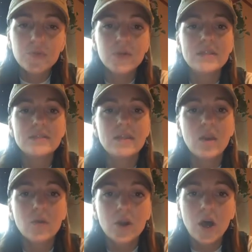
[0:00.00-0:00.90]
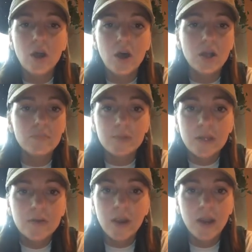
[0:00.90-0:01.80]
reason they were not all
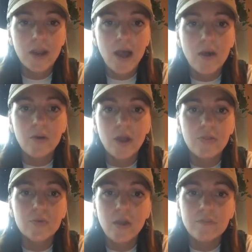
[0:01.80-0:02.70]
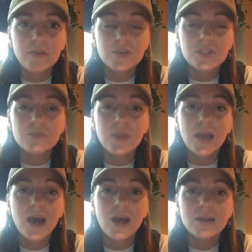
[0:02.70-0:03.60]
obliterated out at the refuge is
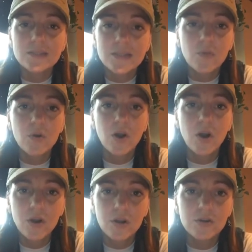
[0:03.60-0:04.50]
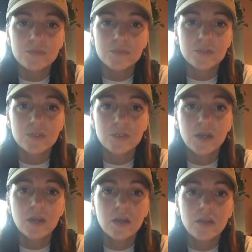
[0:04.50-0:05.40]
because they were armed.
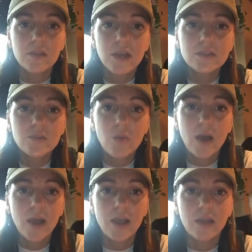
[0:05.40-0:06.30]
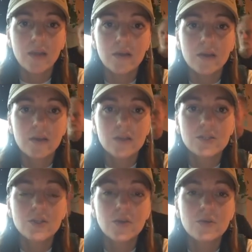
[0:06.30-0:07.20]
That's why.
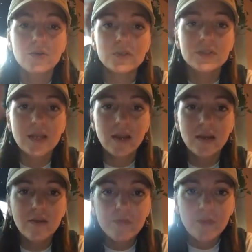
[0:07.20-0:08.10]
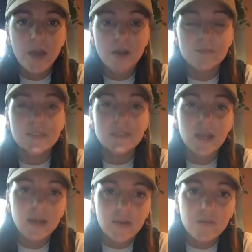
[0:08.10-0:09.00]
So stand up for them,
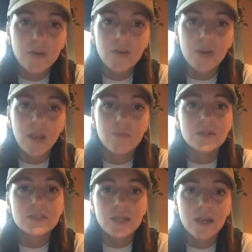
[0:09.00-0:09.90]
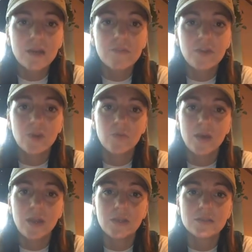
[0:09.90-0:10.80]
stand up for your neighbors, stand up for your
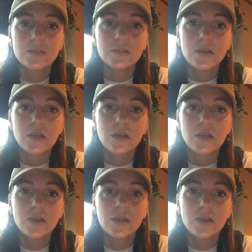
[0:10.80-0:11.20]
rights.